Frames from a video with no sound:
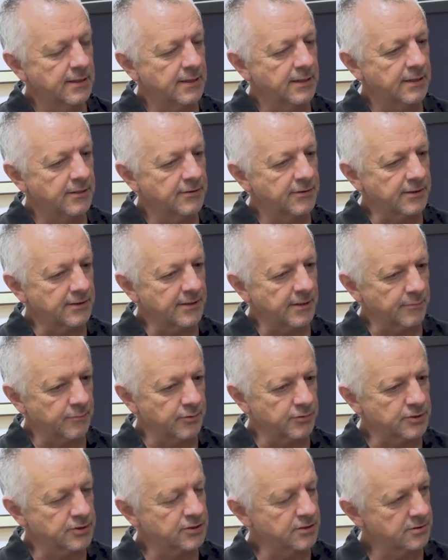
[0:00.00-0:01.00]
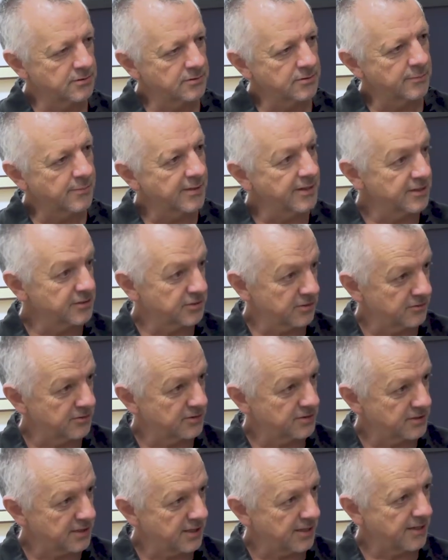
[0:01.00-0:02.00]
I think that puts demands on the
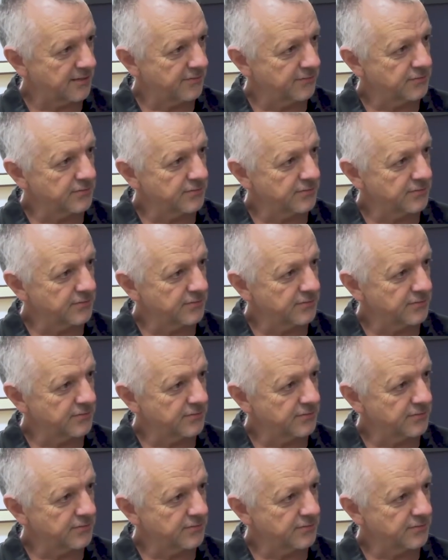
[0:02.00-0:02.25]
staff